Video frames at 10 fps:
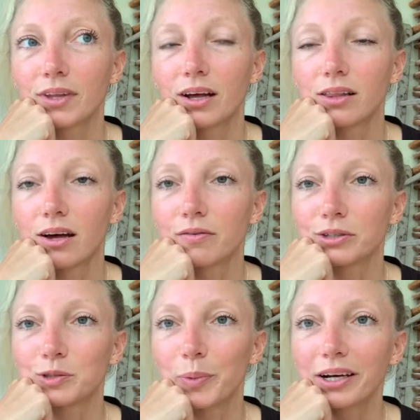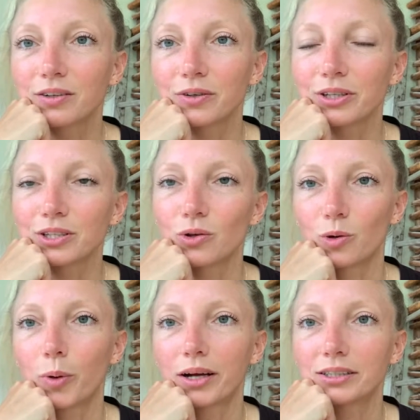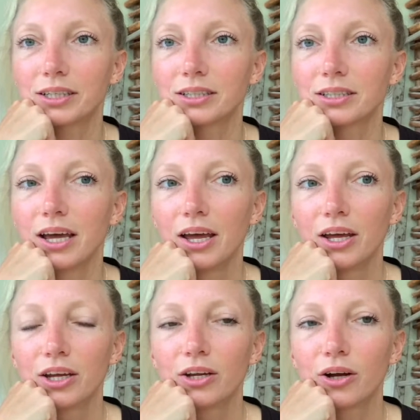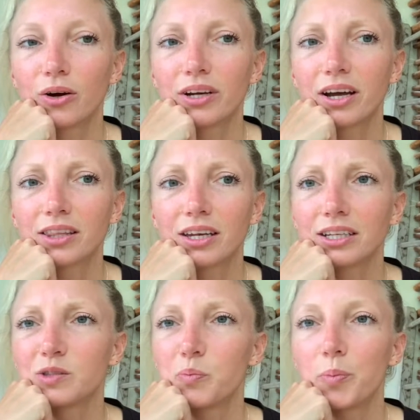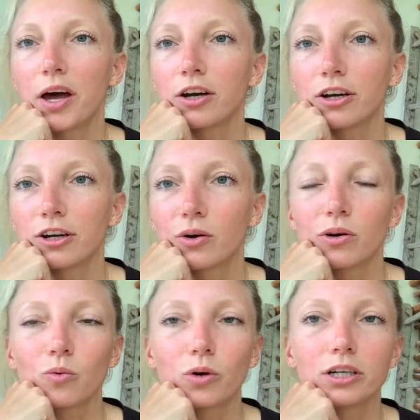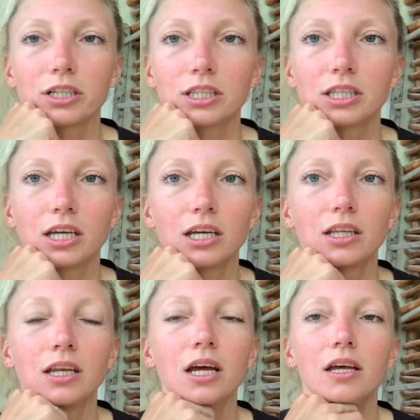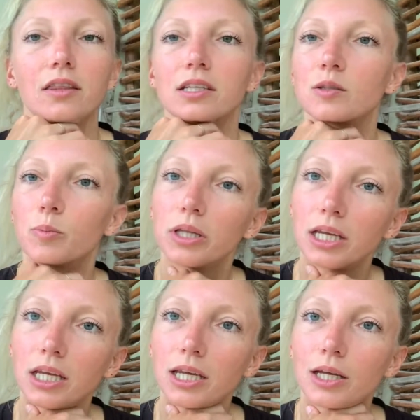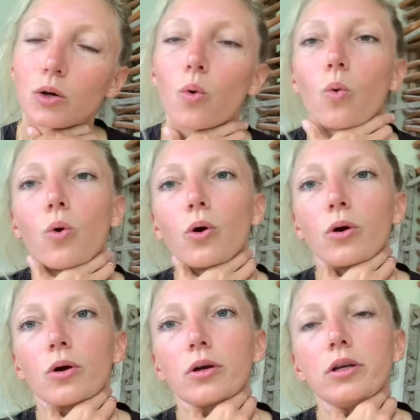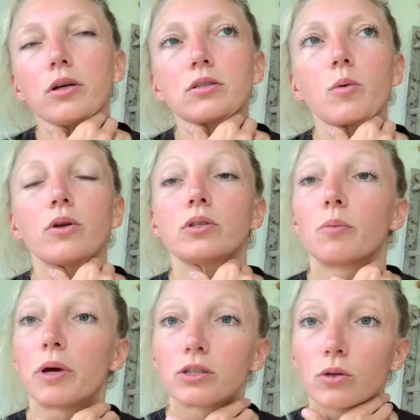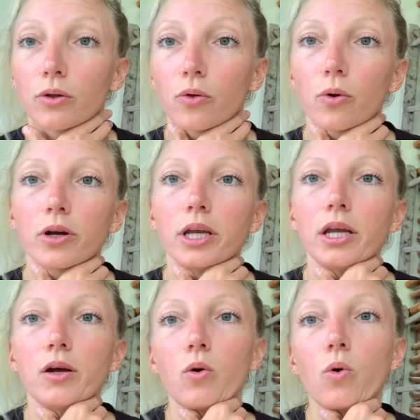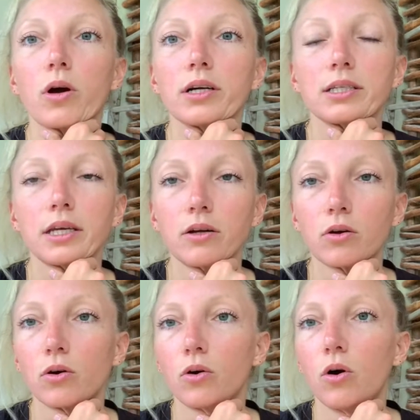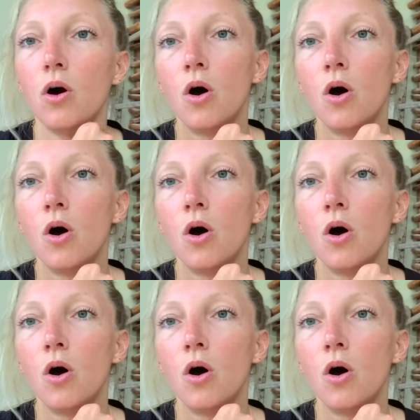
a lot of respect for the solar plexus you know, and not that it's better or worse than the spleen or, you know, someone who's a mental authority or sacral